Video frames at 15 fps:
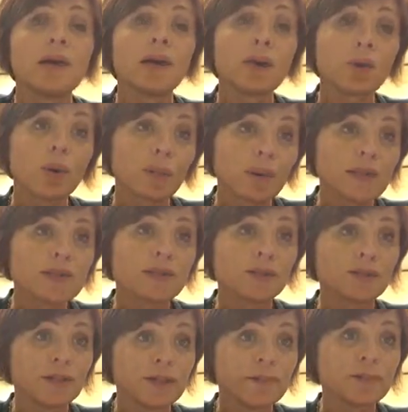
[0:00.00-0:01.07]
Inquiry-based
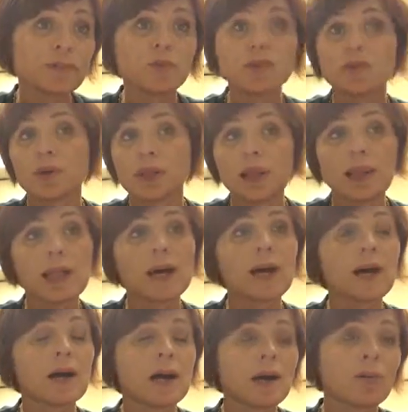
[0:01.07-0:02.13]
learning, we're doing a
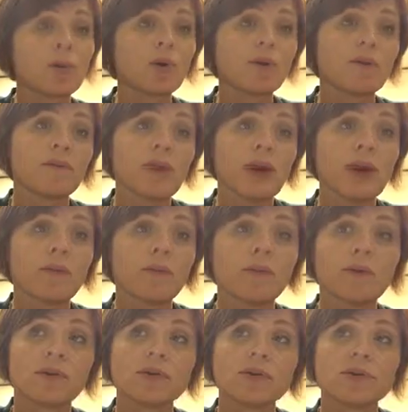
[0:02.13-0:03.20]
lot more of that
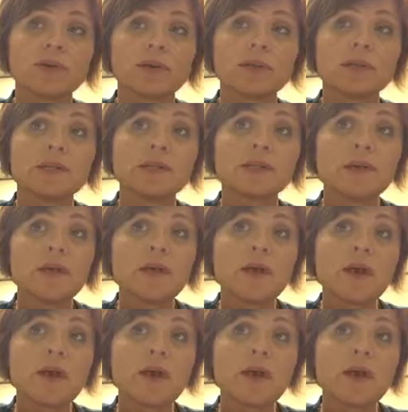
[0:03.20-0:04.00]
with our students.